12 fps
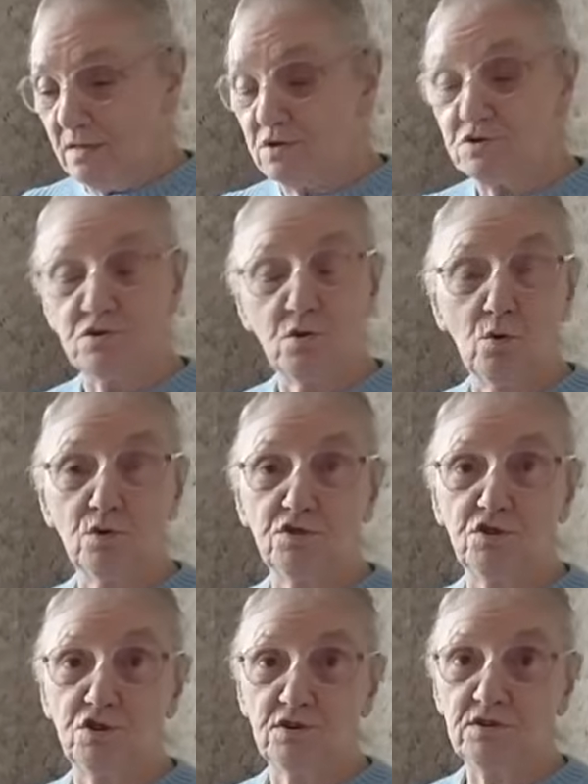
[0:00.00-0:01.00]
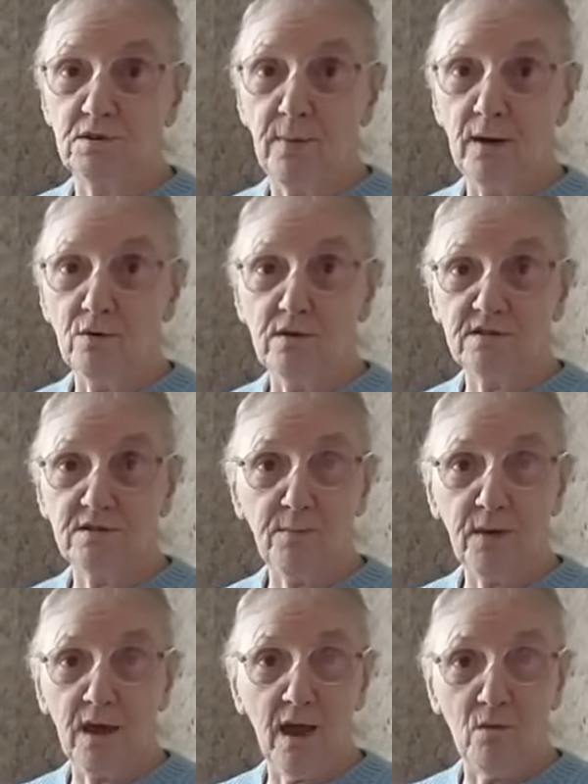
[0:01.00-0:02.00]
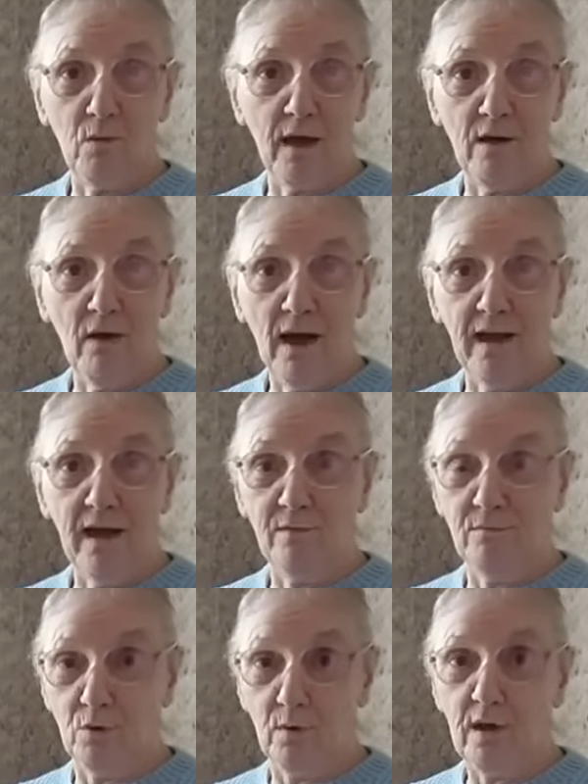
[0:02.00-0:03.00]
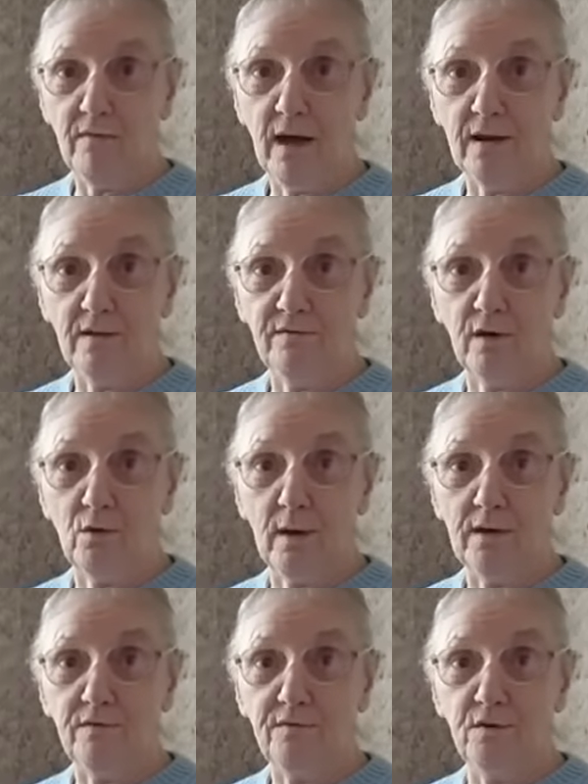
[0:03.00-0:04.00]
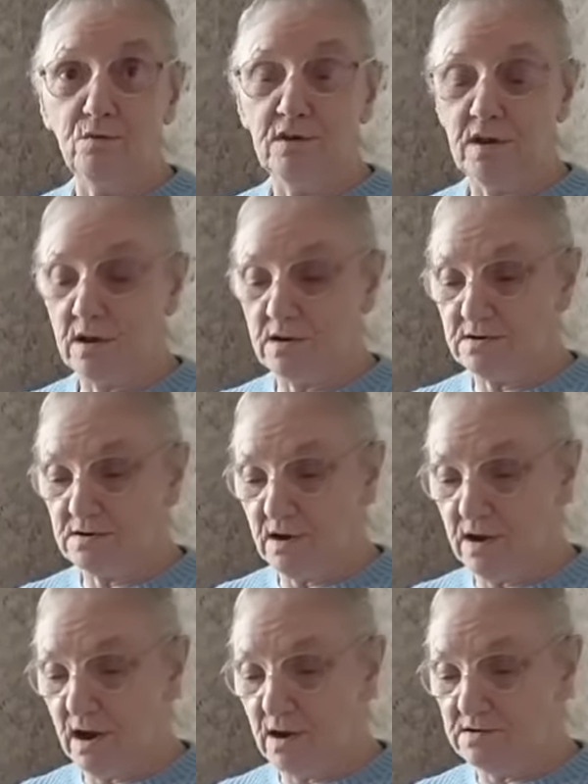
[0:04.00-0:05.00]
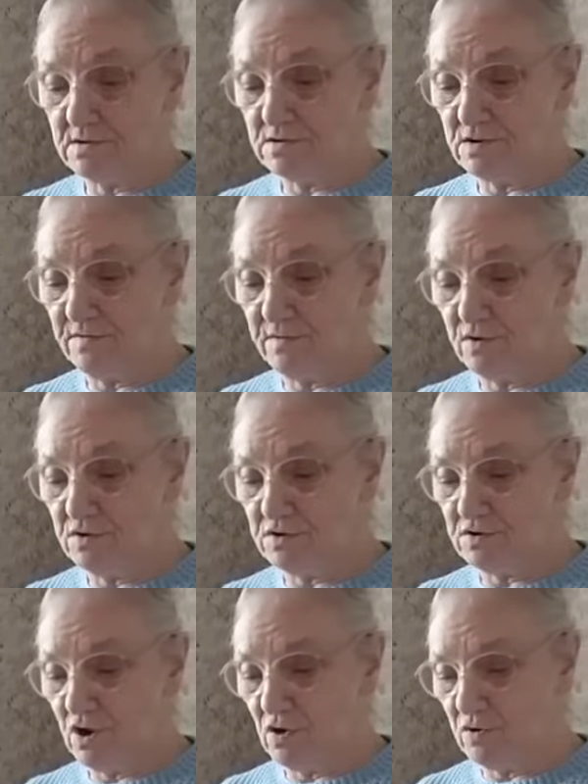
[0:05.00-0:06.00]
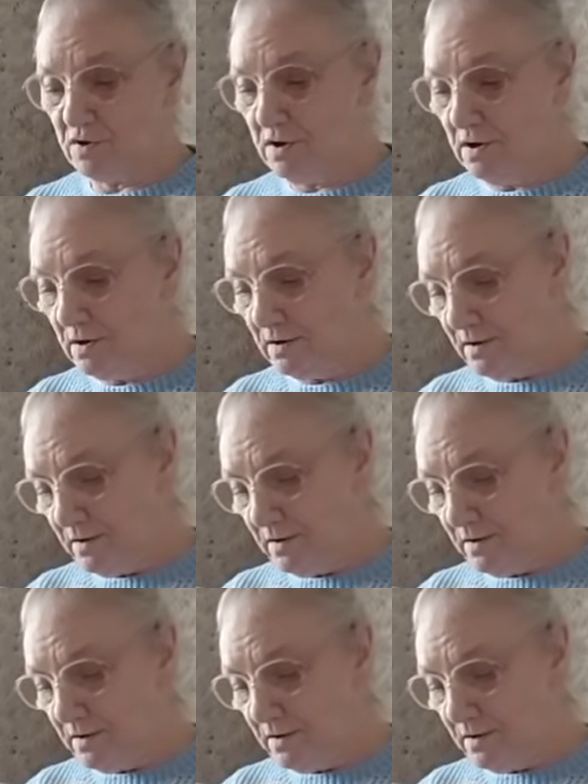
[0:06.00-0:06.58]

The snow's just about disappeared where I am, but we have had it for quite a few days here since it first started.